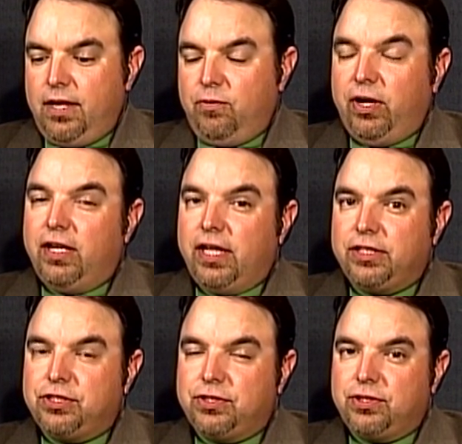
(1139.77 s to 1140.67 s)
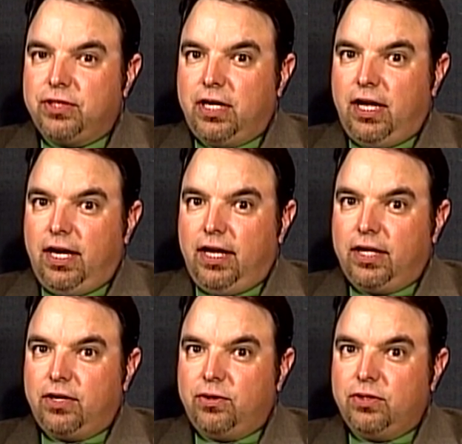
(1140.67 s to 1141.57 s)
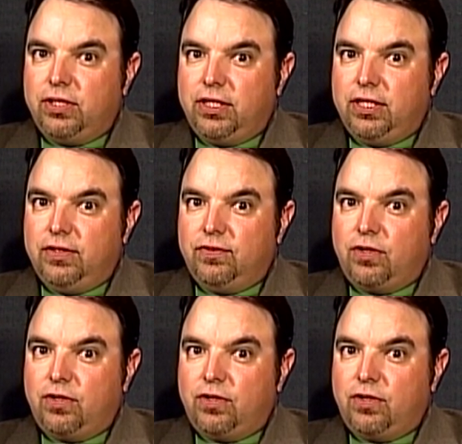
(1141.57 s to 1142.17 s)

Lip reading: Randy Ladouceur currently is